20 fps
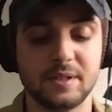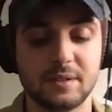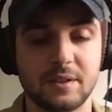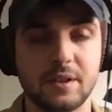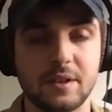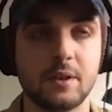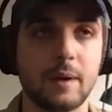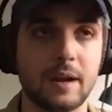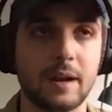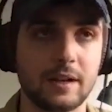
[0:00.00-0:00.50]

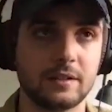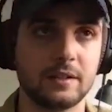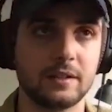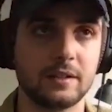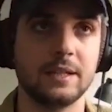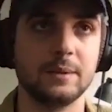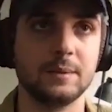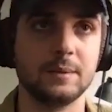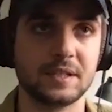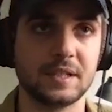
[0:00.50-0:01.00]
theoretically
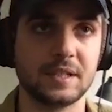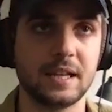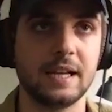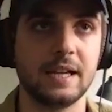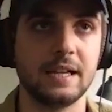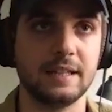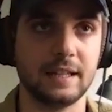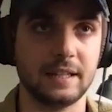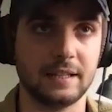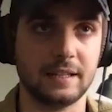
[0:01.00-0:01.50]
he was
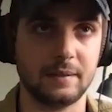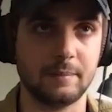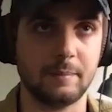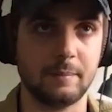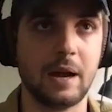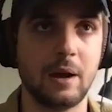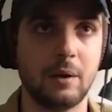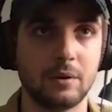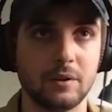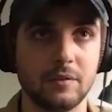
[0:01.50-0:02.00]
saying that the
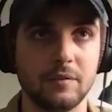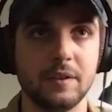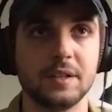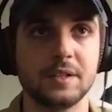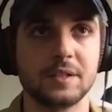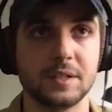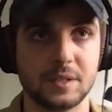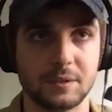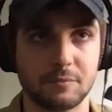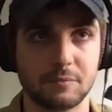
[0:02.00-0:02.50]
power of
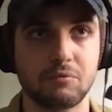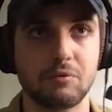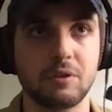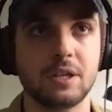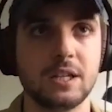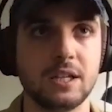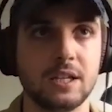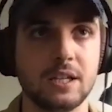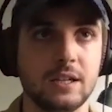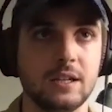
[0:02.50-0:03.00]
this is
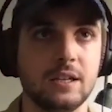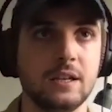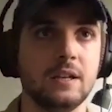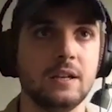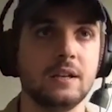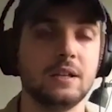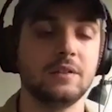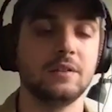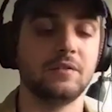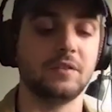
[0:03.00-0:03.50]
pretty
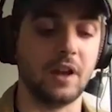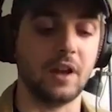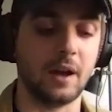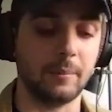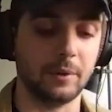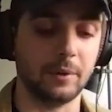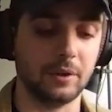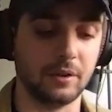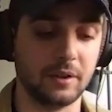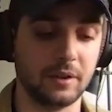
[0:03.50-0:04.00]

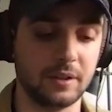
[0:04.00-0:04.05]
phenomenal.